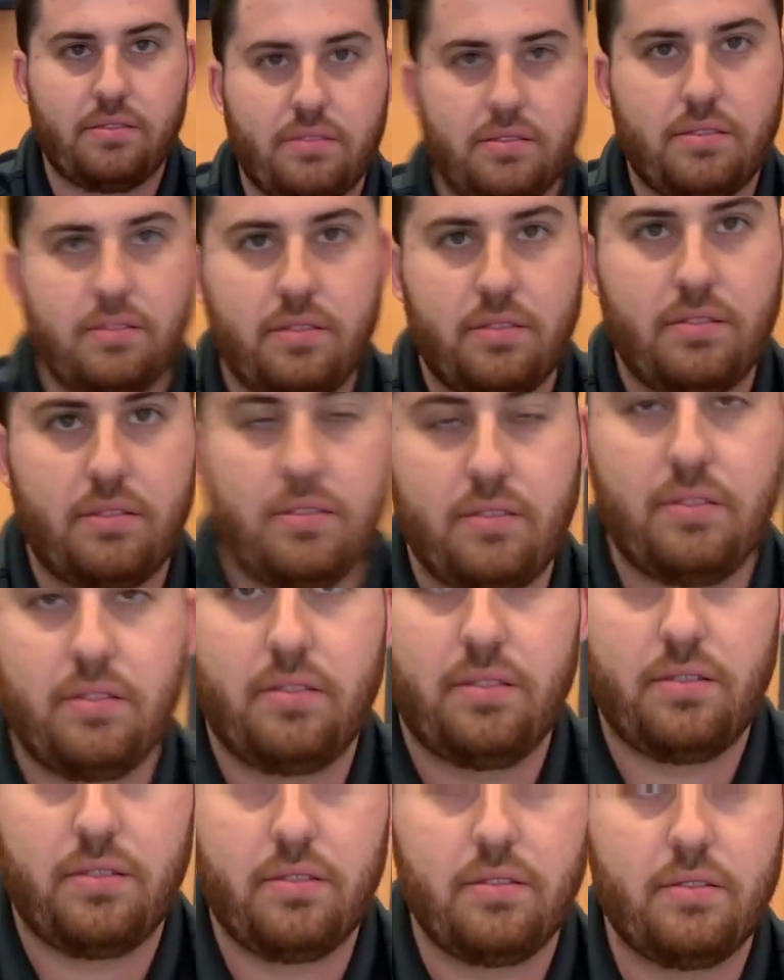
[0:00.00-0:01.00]
some of the rules for the
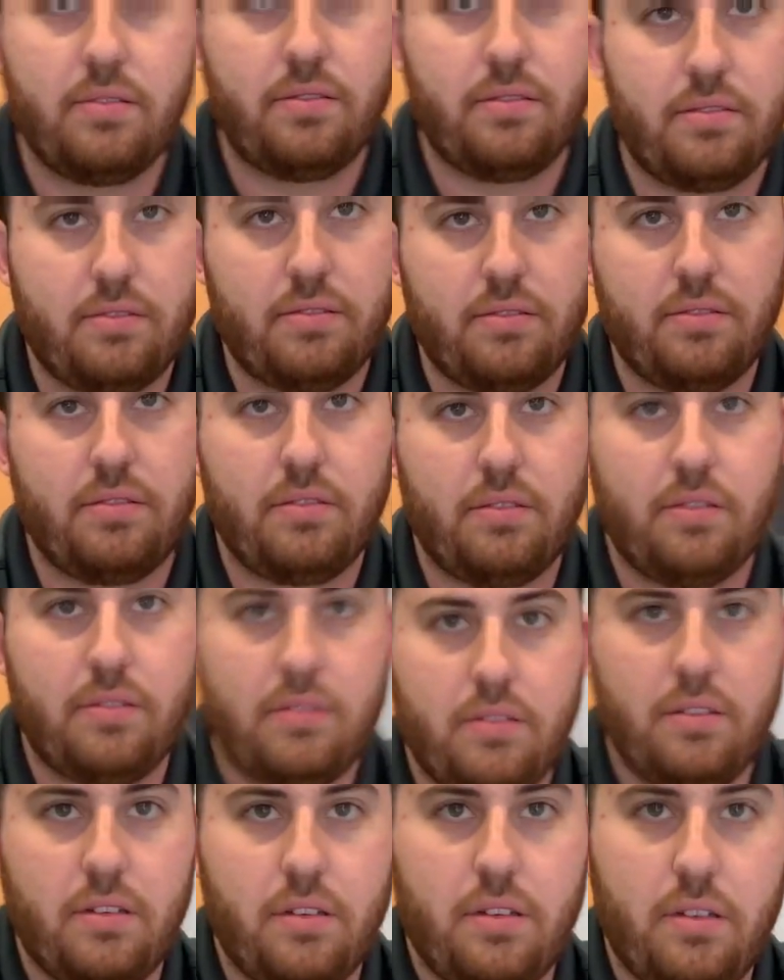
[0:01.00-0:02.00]
giveaway is you have to
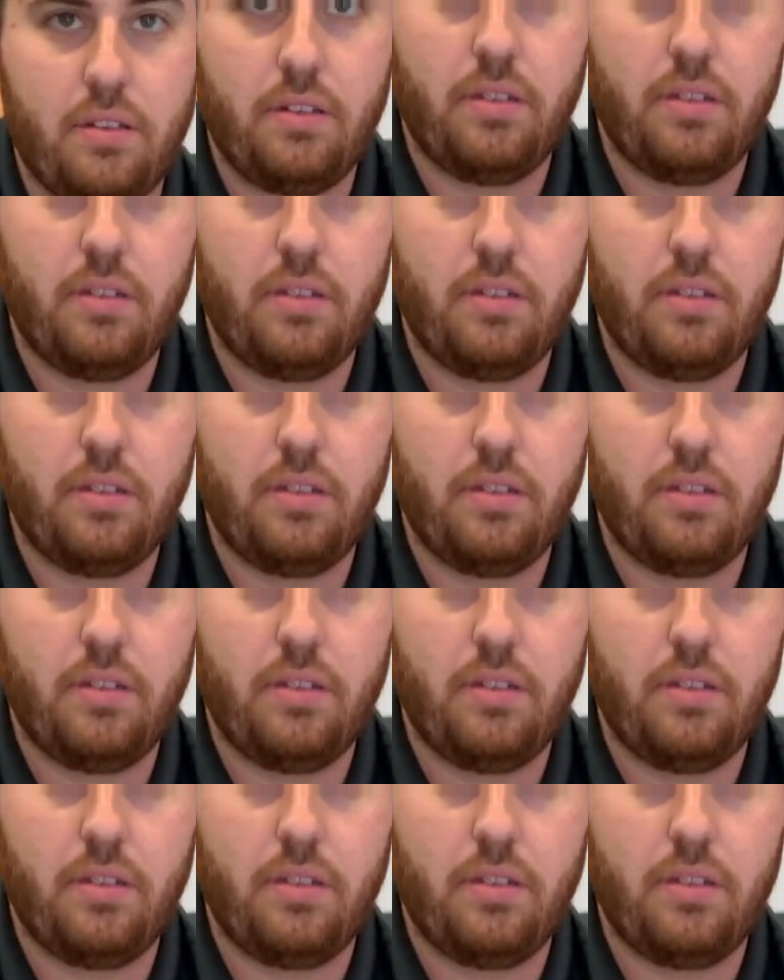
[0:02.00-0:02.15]
subscribe to